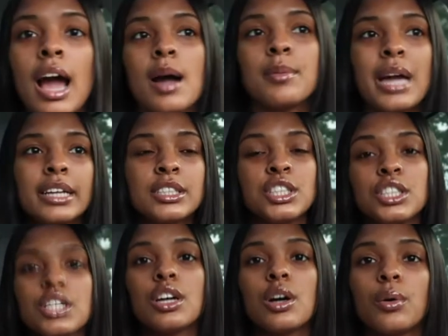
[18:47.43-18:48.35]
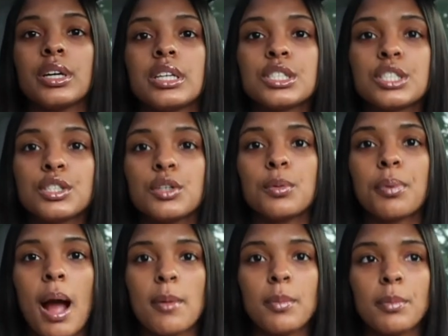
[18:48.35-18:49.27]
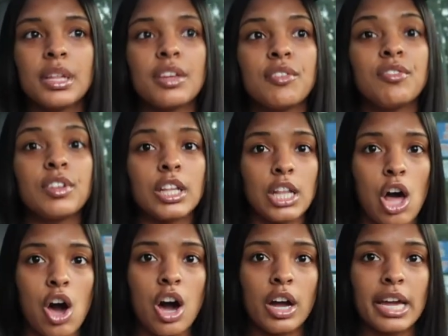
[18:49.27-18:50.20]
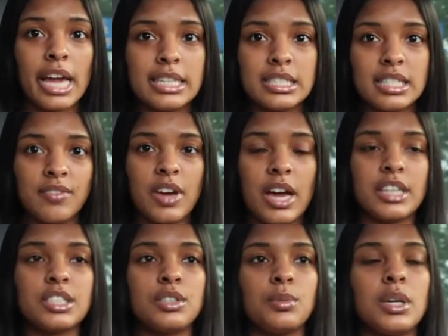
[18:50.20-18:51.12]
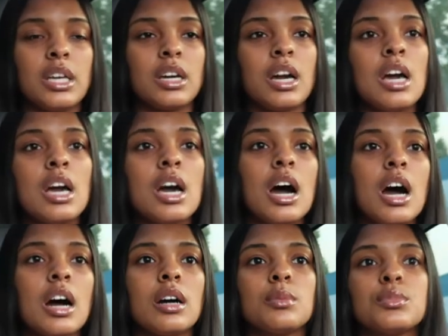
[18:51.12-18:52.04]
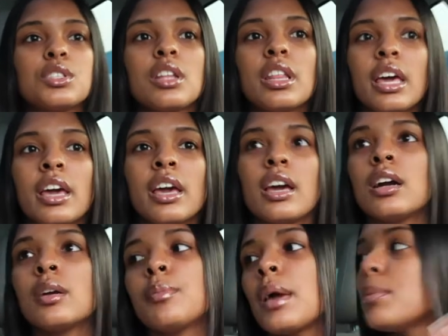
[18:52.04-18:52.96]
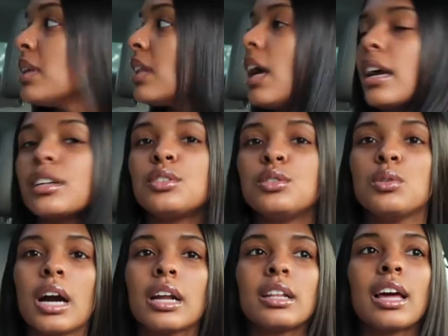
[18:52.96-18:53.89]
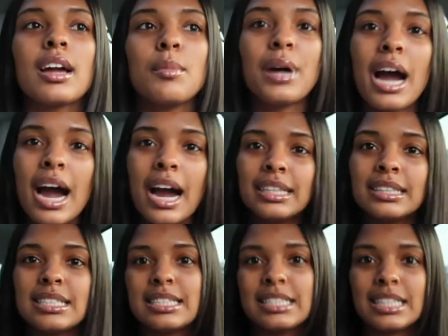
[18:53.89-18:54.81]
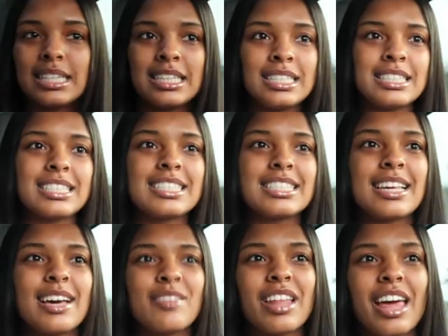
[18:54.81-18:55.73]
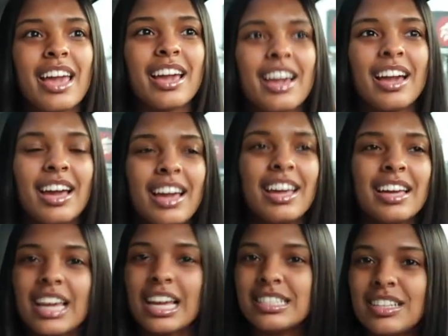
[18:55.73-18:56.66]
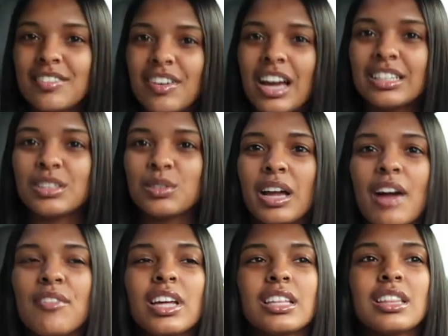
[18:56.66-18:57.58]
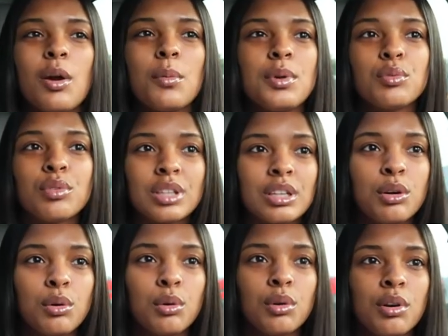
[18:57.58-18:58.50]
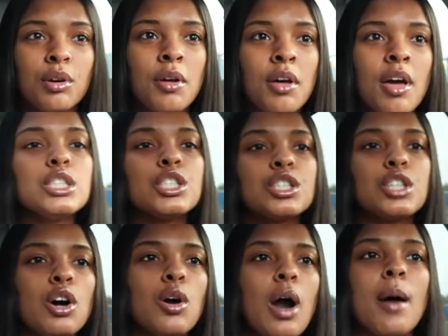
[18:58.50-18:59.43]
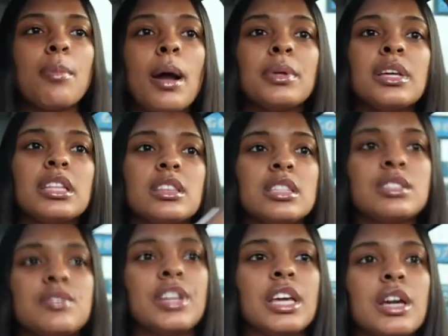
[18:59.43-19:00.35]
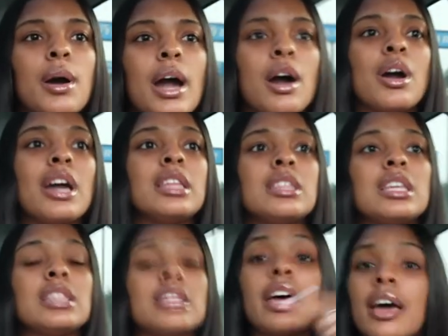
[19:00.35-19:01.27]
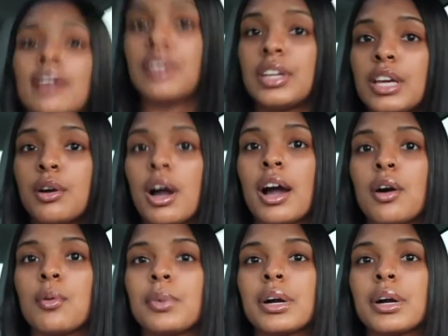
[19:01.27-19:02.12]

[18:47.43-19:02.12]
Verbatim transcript: I'm actually going to probably vlog KC Fashion Week, so that, or maybe like do kind of like a behind the scenes of like KC Fashion Week. I feel like that would be really cool. So I'll probably get this video out and then that video out,